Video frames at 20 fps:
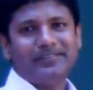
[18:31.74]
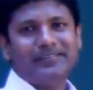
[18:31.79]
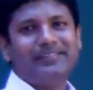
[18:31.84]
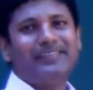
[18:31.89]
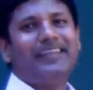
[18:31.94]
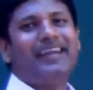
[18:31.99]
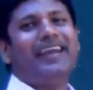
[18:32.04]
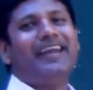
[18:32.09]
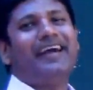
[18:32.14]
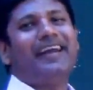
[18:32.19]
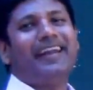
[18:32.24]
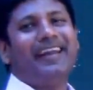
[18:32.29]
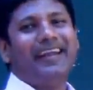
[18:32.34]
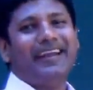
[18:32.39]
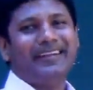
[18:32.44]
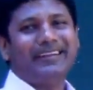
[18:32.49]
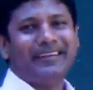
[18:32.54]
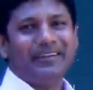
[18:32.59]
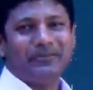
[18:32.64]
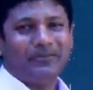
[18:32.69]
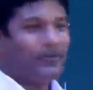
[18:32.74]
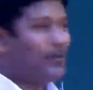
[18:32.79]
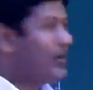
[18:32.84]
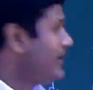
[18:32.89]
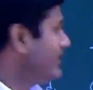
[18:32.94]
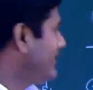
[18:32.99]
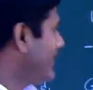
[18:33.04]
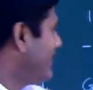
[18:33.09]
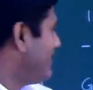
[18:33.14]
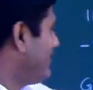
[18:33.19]
They are like terms. Why
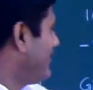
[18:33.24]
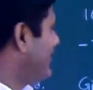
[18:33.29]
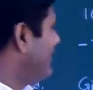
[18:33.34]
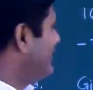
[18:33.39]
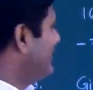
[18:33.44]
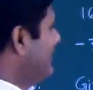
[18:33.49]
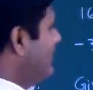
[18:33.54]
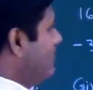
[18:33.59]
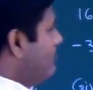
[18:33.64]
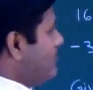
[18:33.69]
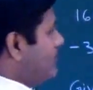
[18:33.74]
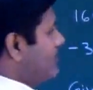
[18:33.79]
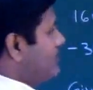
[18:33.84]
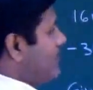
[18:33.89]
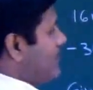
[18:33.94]
is that? Because Mr.